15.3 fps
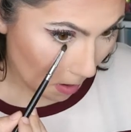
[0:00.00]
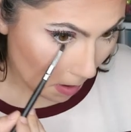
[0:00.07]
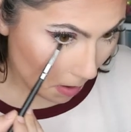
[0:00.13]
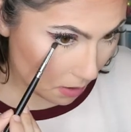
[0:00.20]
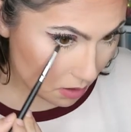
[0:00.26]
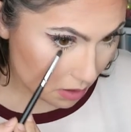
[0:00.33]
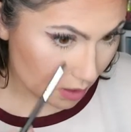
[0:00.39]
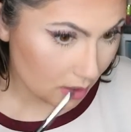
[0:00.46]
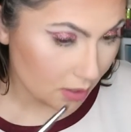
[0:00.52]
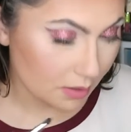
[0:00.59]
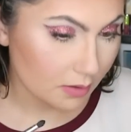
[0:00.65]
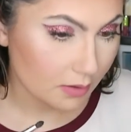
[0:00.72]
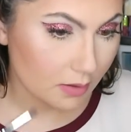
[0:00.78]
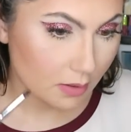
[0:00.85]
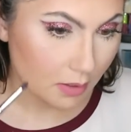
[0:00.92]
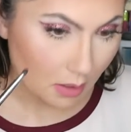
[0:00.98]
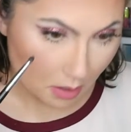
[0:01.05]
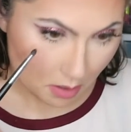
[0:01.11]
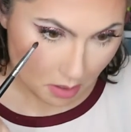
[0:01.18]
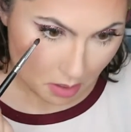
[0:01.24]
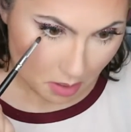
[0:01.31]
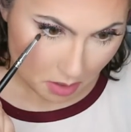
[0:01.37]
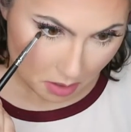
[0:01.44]
And
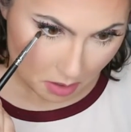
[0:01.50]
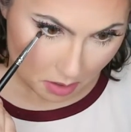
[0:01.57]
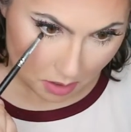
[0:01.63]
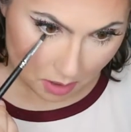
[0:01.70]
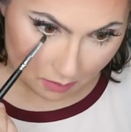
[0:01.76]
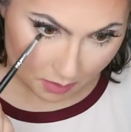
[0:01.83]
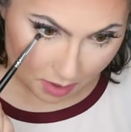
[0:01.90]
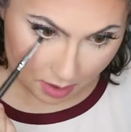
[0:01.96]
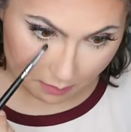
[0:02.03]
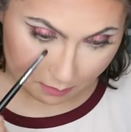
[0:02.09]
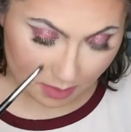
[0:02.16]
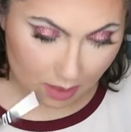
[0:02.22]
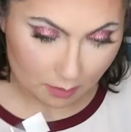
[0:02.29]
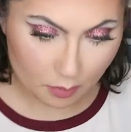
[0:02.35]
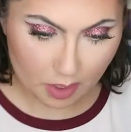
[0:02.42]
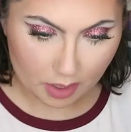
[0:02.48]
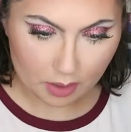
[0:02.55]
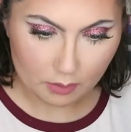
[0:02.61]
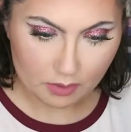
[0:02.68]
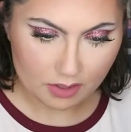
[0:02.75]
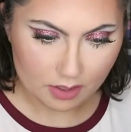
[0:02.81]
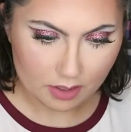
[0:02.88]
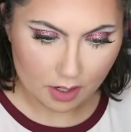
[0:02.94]
then we ended up getting pregnant
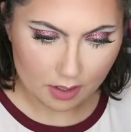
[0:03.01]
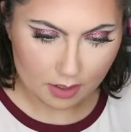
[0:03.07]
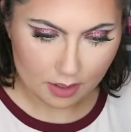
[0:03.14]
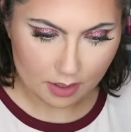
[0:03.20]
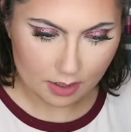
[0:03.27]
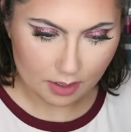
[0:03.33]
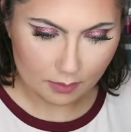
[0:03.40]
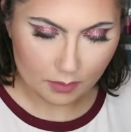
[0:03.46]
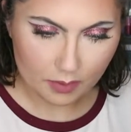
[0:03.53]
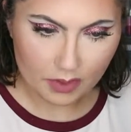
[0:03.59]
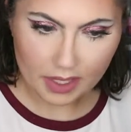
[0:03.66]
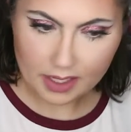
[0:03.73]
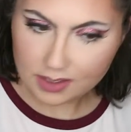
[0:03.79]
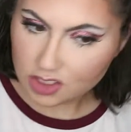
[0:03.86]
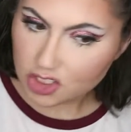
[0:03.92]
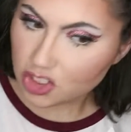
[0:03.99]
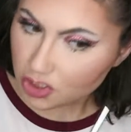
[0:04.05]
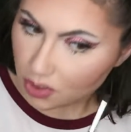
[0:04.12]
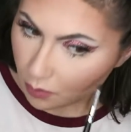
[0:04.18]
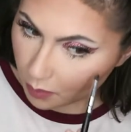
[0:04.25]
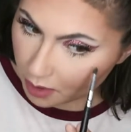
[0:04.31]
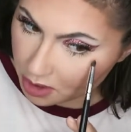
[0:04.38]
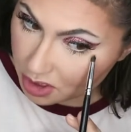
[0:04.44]
with our daughter, and we were like,
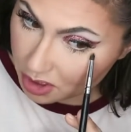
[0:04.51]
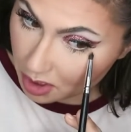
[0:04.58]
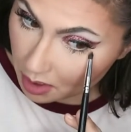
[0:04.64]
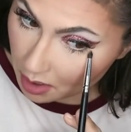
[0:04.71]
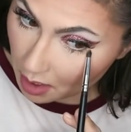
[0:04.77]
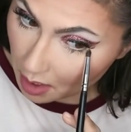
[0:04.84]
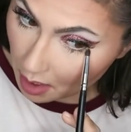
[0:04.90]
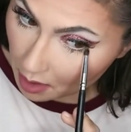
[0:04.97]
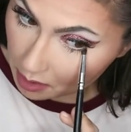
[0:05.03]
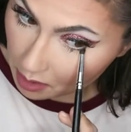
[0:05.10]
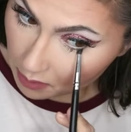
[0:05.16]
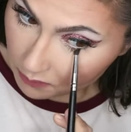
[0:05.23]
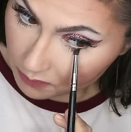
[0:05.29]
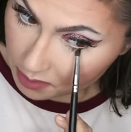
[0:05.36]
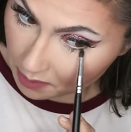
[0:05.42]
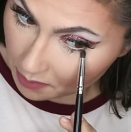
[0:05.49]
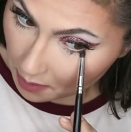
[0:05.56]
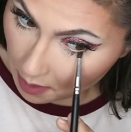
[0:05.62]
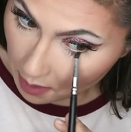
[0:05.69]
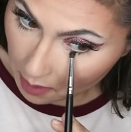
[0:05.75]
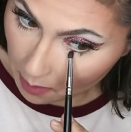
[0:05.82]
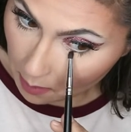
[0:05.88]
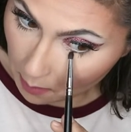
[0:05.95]
shh, we should not have done
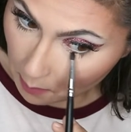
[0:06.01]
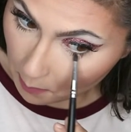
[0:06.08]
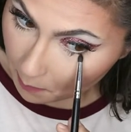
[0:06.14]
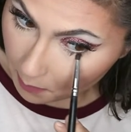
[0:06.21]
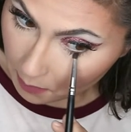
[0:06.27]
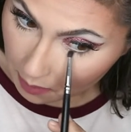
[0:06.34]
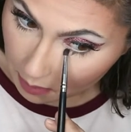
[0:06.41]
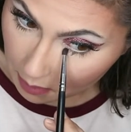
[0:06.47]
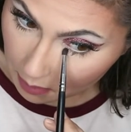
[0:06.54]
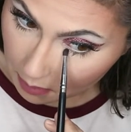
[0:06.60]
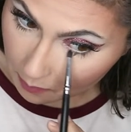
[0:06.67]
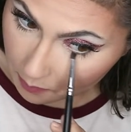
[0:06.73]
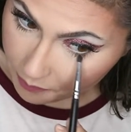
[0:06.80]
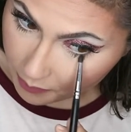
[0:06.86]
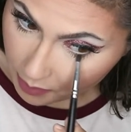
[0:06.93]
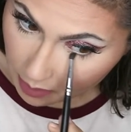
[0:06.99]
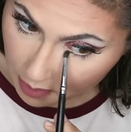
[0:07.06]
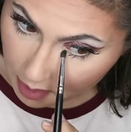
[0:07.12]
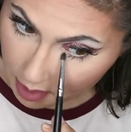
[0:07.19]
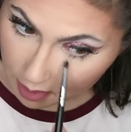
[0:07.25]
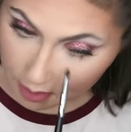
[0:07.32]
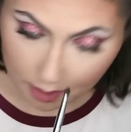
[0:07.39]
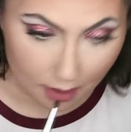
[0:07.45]
that. But, you know, you
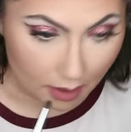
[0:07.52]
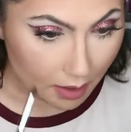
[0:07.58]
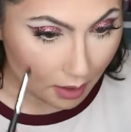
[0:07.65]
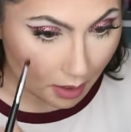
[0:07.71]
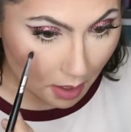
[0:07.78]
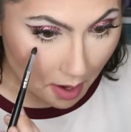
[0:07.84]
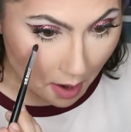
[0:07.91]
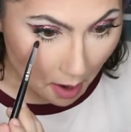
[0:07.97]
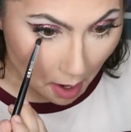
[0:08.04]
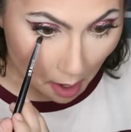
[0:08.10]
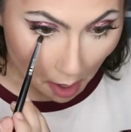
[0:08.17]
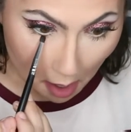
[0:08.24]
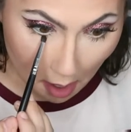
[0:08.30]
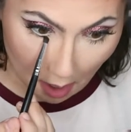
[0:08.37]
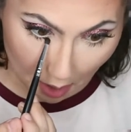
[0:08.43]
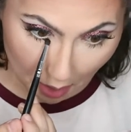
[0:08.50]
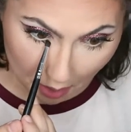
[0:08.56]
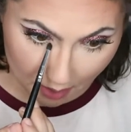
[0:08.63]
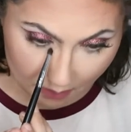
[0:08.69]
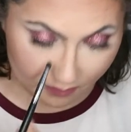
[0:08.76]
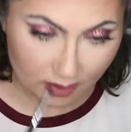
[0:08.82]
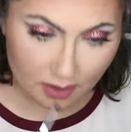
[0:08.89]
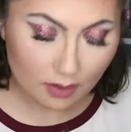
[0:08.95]
can't
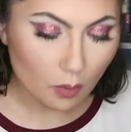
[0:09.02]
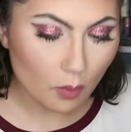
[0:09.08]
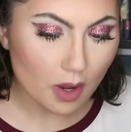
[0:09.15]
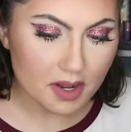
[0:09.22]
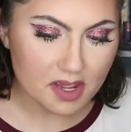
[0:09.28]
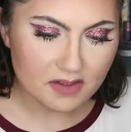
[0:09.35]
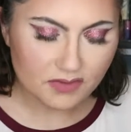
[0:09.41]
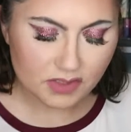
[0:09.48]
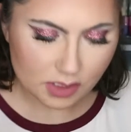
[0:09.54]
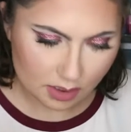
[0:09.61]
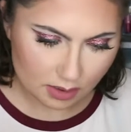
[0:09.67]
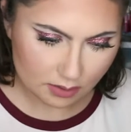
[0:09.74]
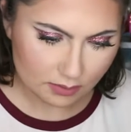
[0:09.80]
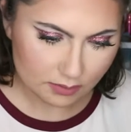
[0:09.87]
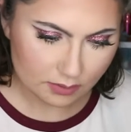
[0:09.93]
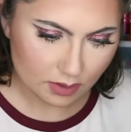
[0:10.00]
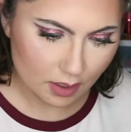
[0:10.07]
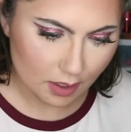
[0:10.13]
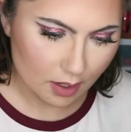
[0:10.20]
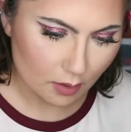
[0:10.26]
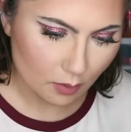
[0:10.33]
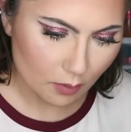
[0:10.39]
live in the what ifs and, you know,